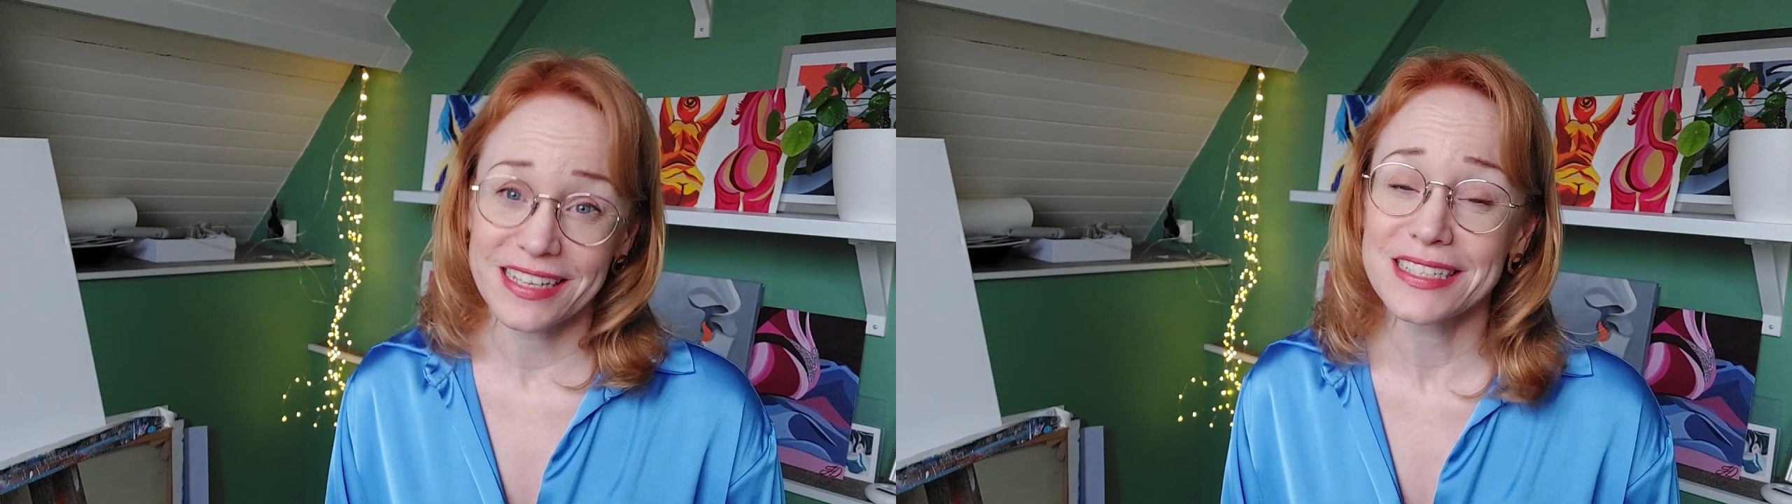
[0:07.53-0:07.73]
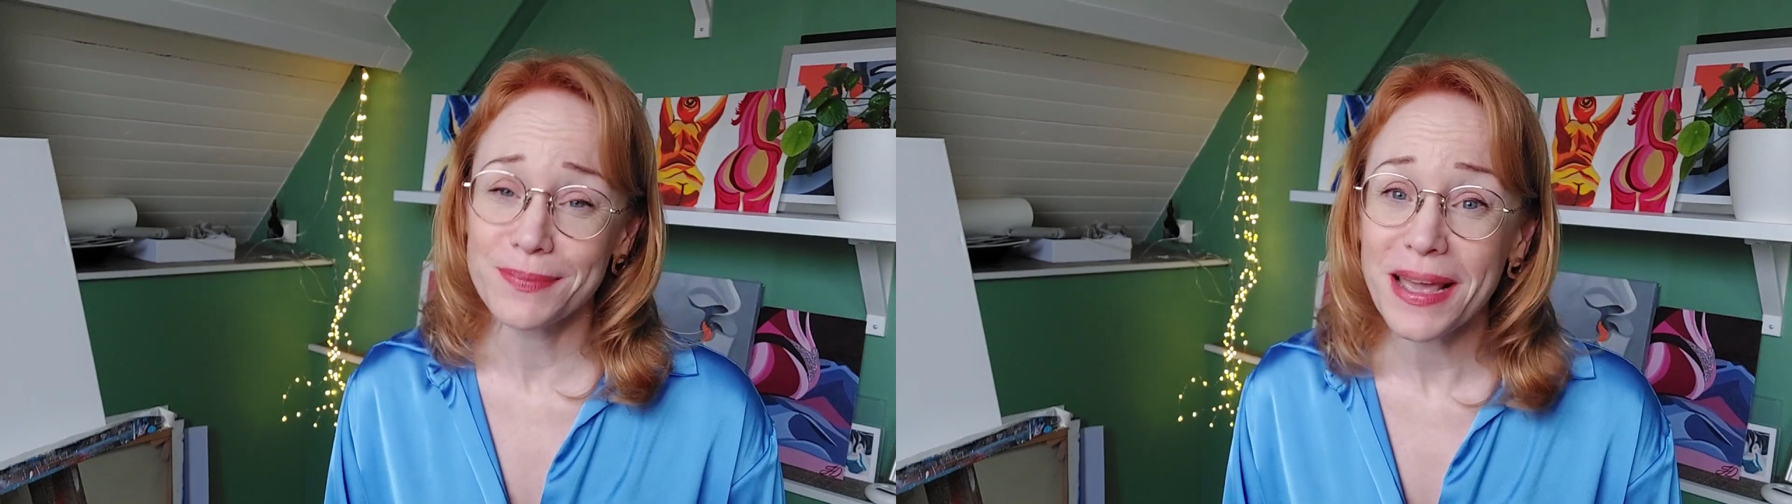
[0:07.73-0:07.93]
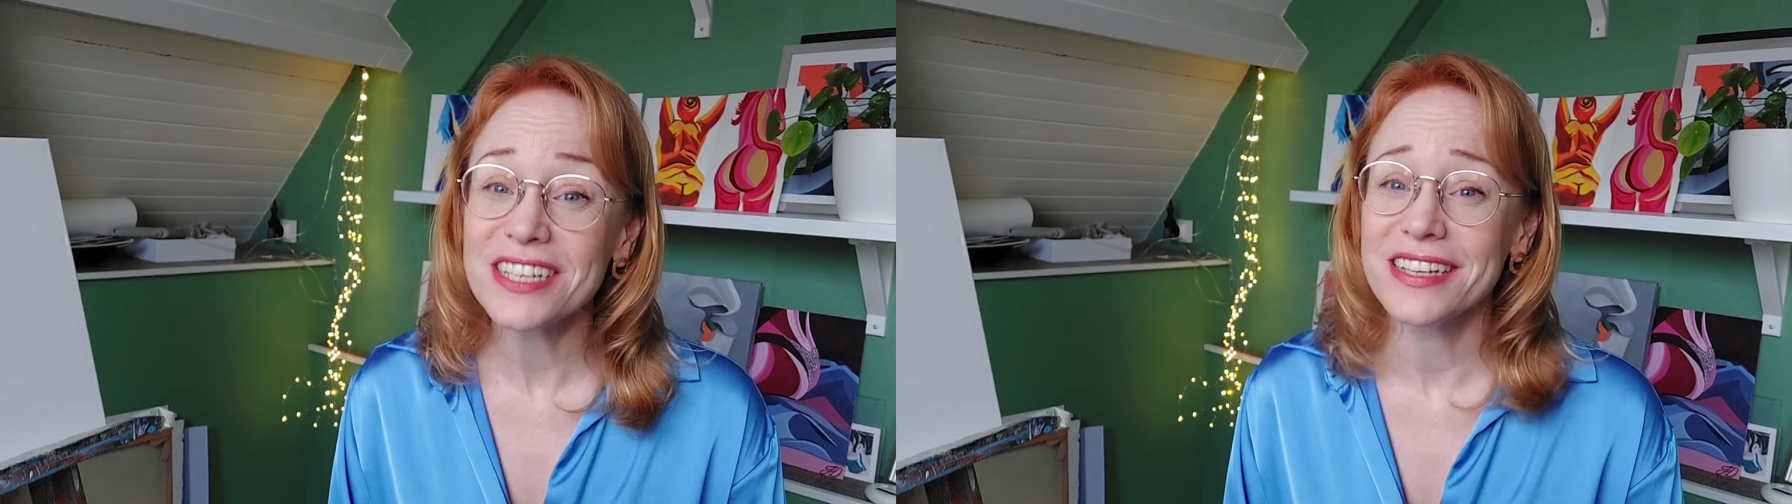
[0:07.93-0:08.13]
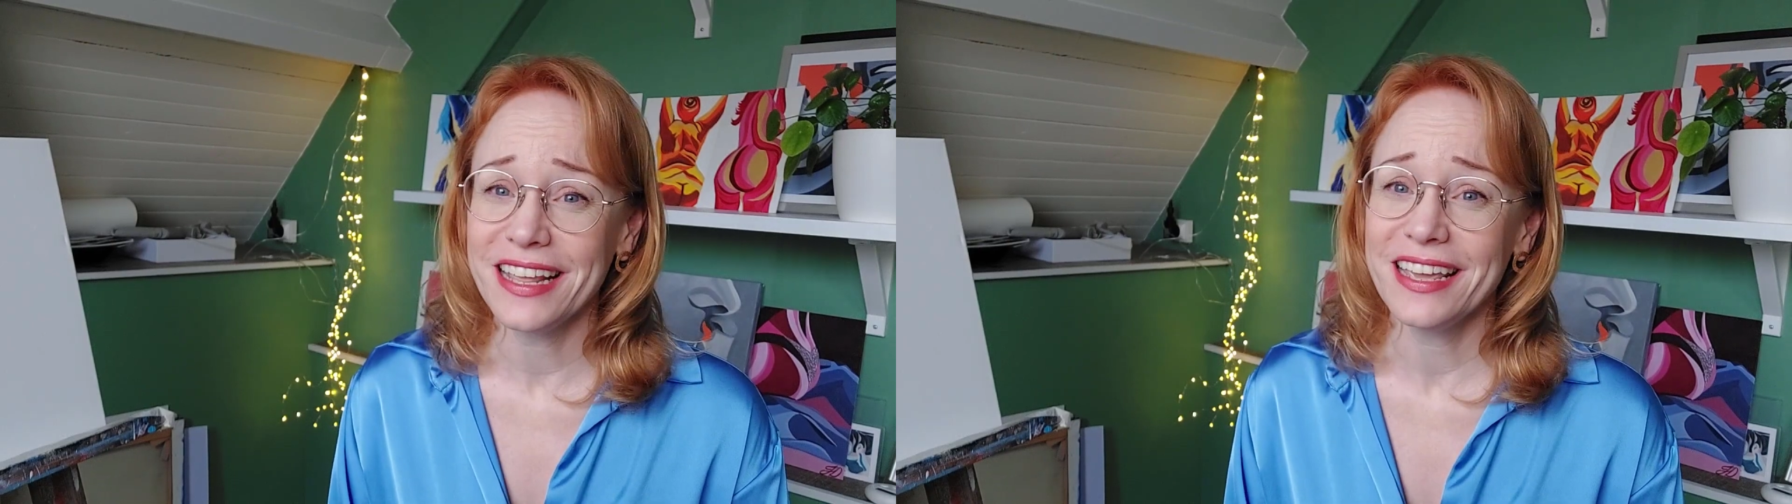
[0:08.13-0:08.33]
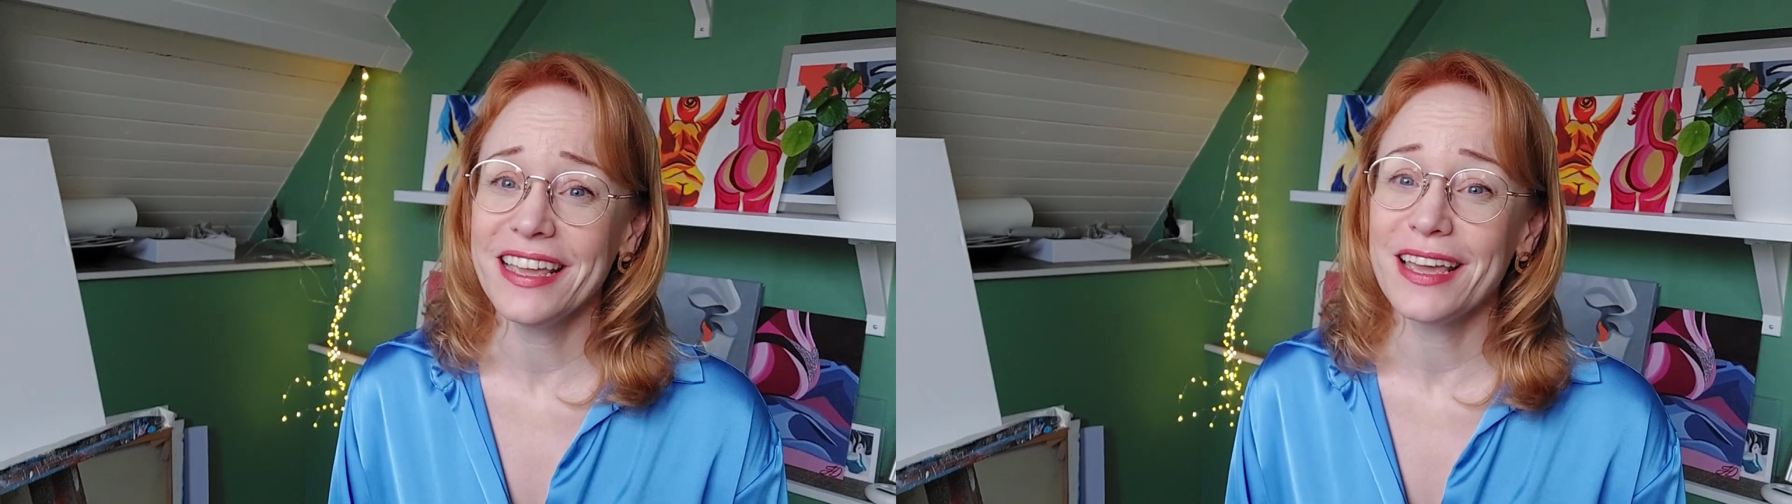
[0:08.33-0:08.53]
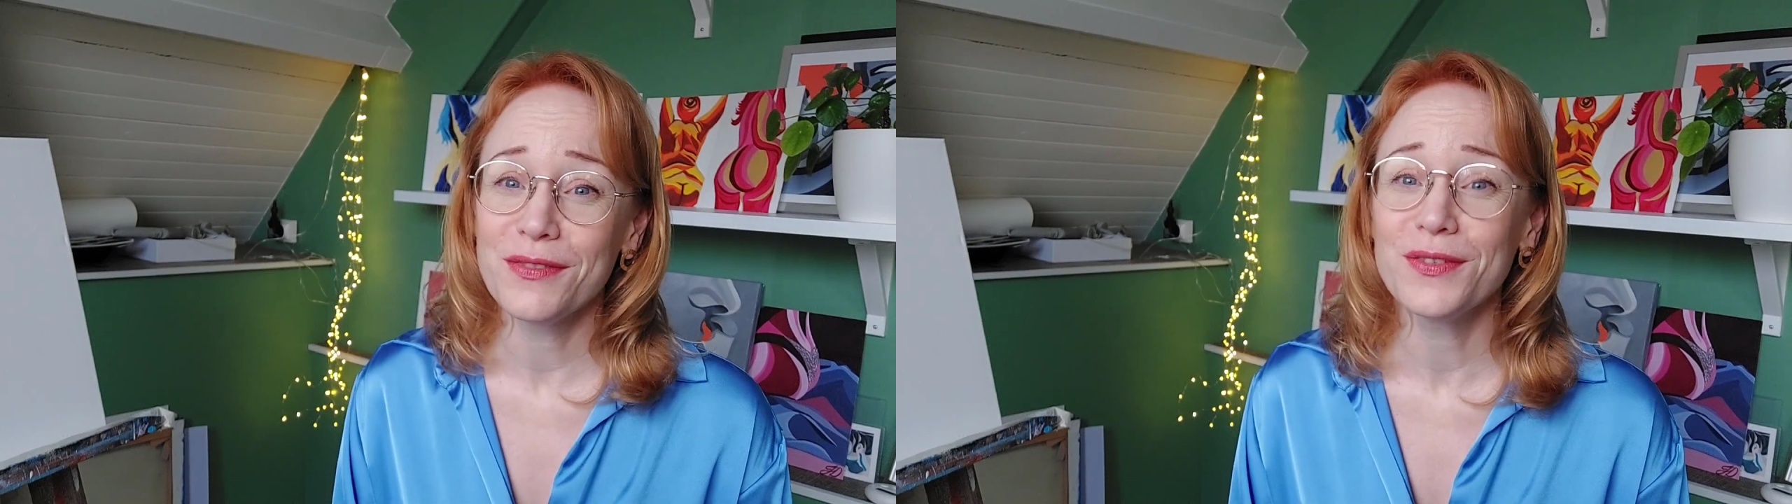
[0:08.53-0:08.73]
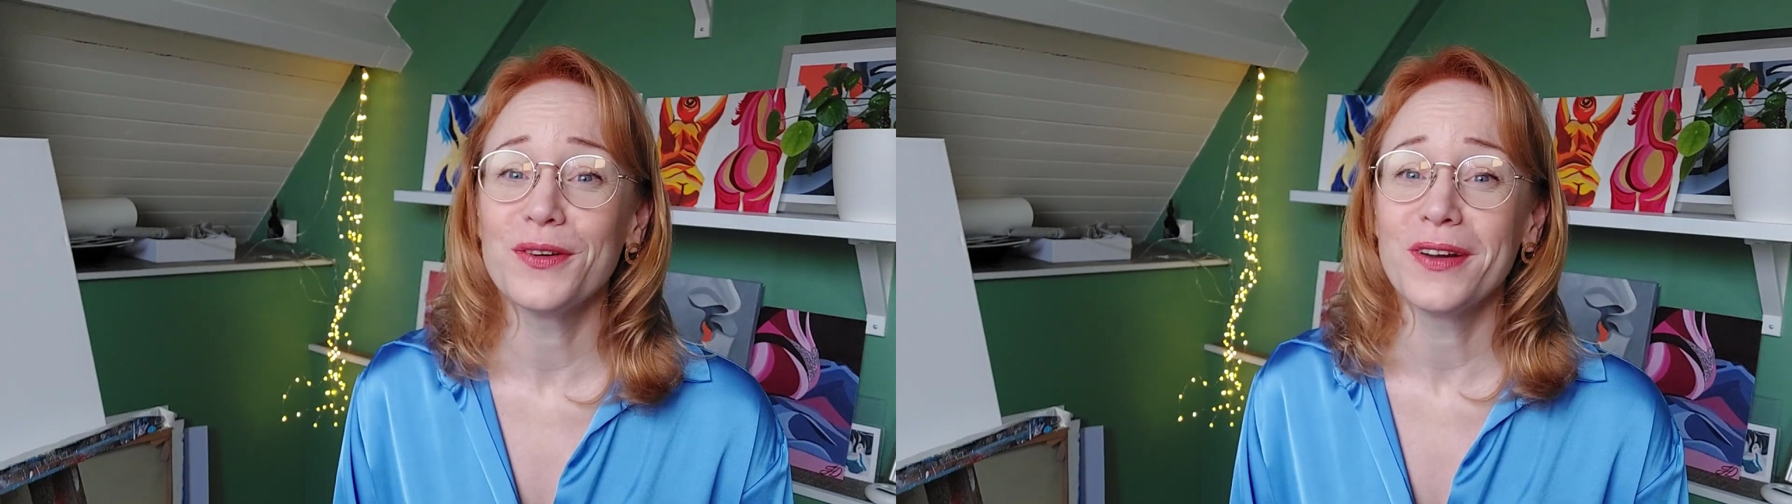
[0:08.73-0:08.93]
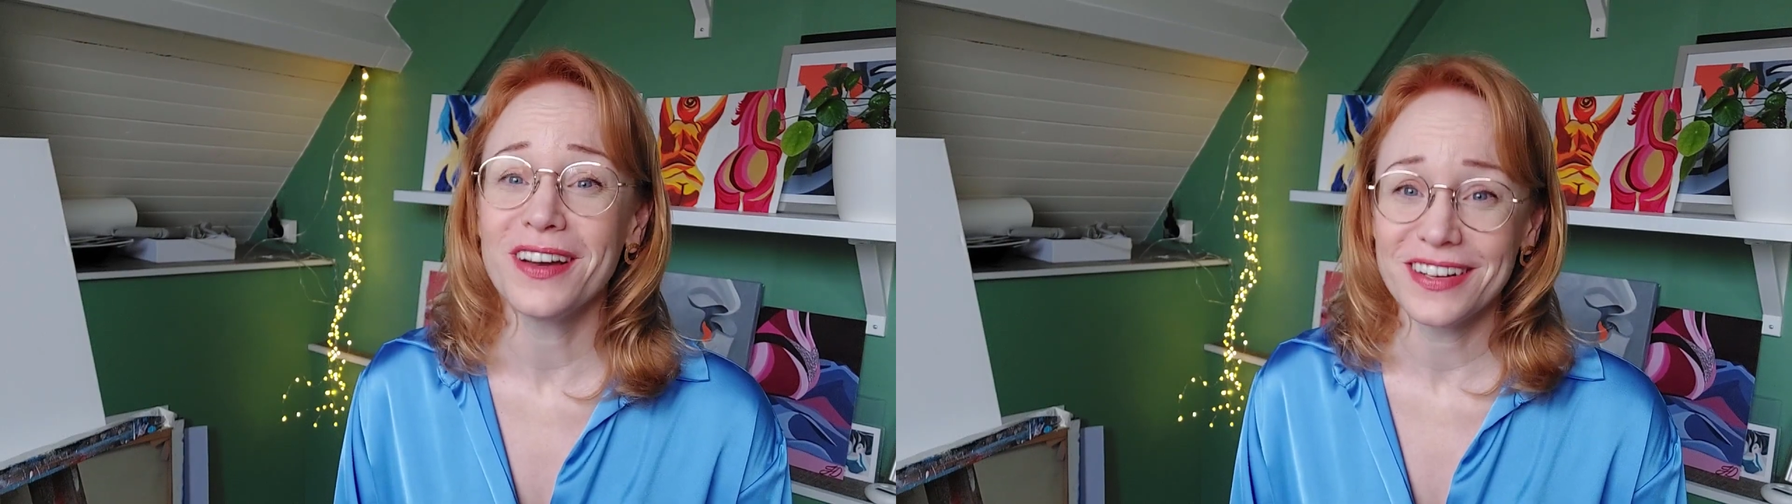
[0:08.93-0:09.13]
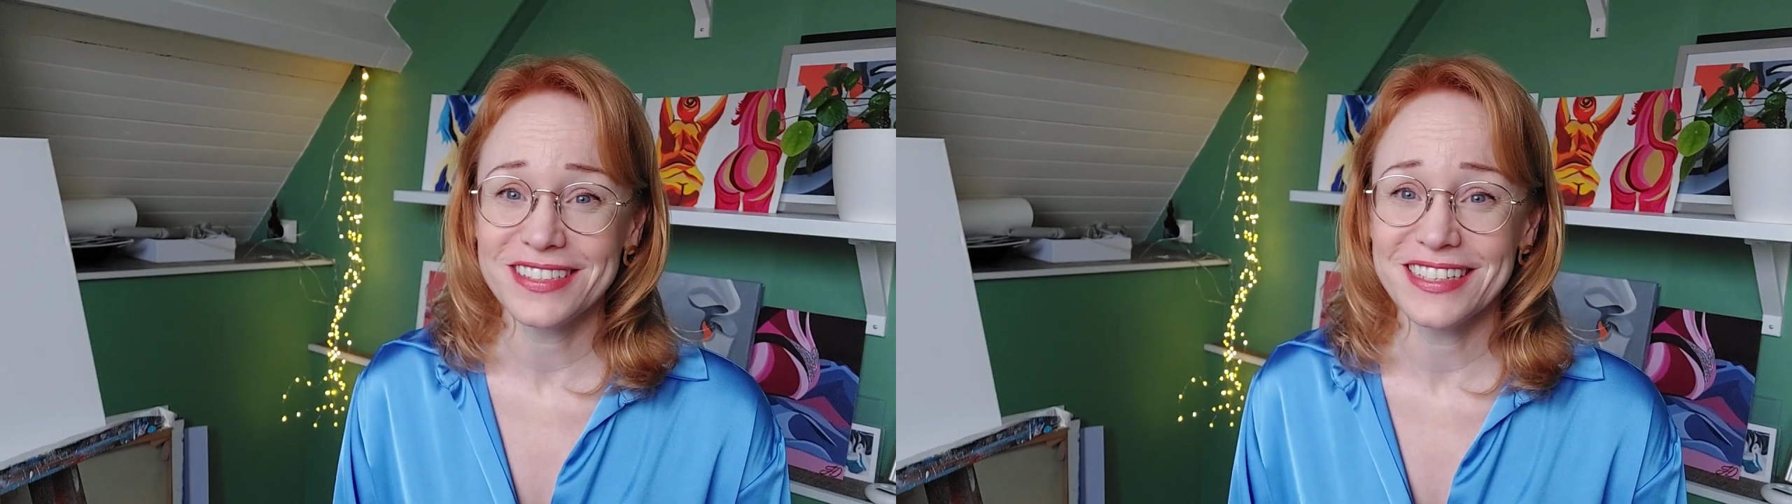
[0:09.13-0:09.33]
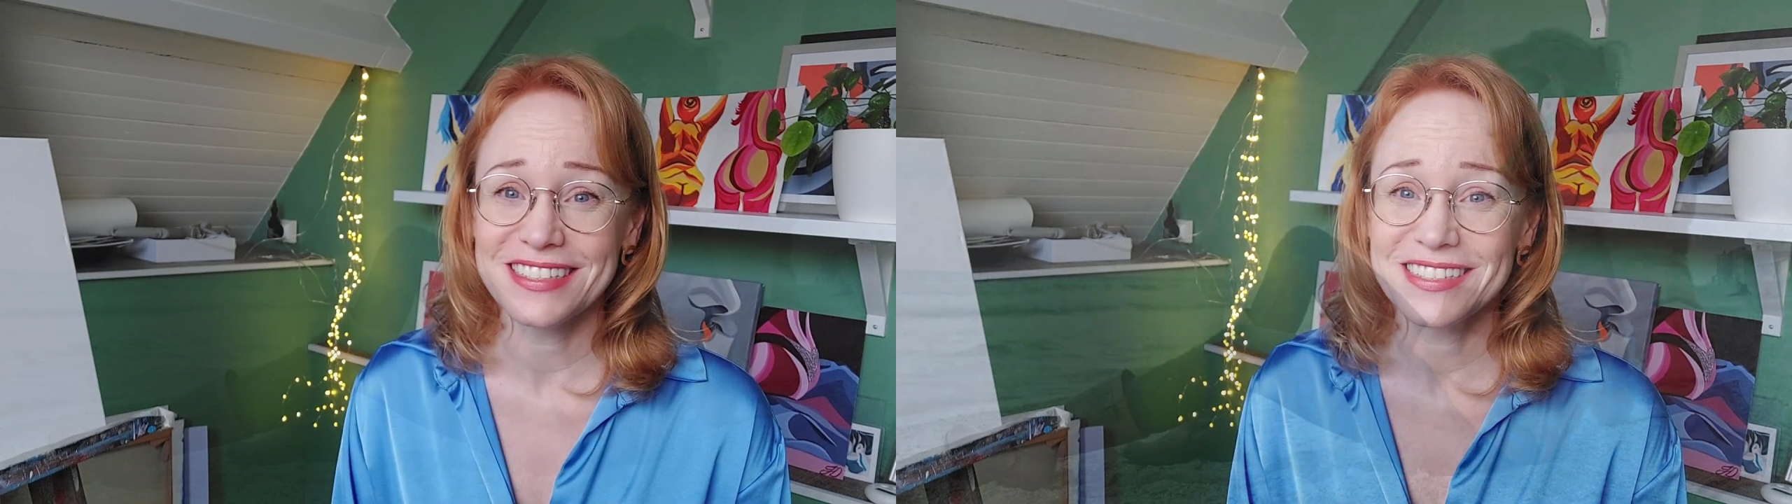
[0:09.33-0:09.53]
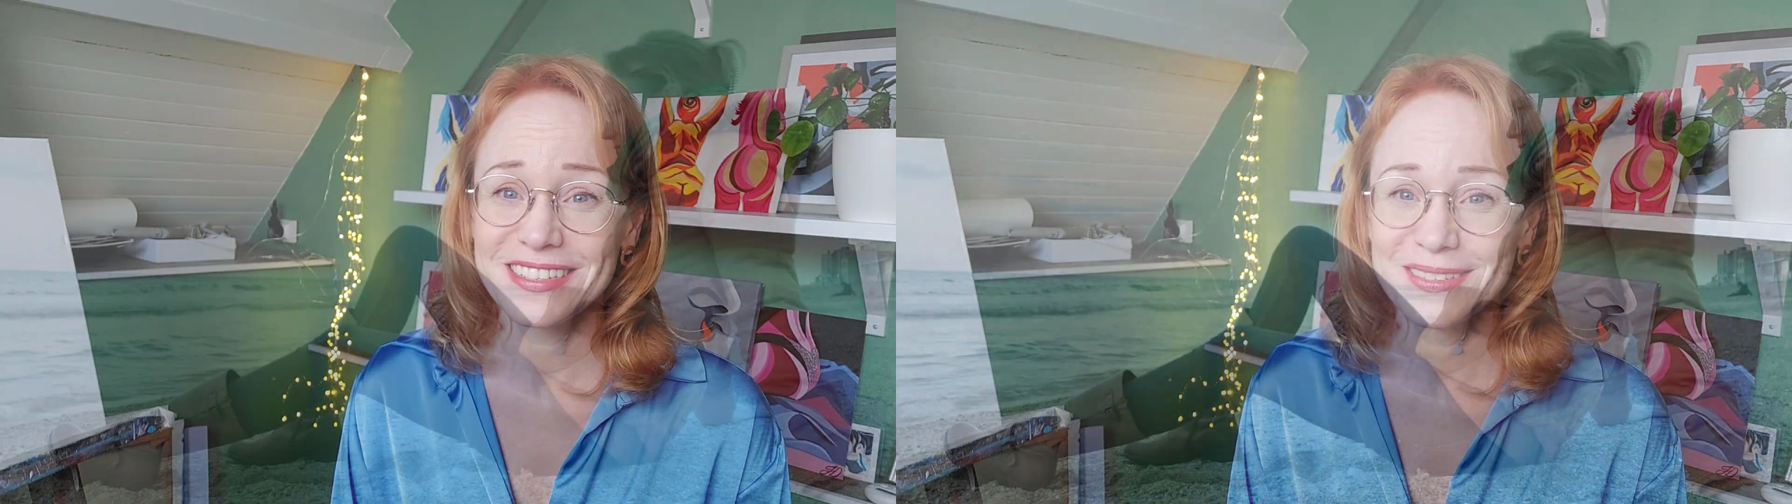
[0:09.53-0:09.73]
especially if you're an artist.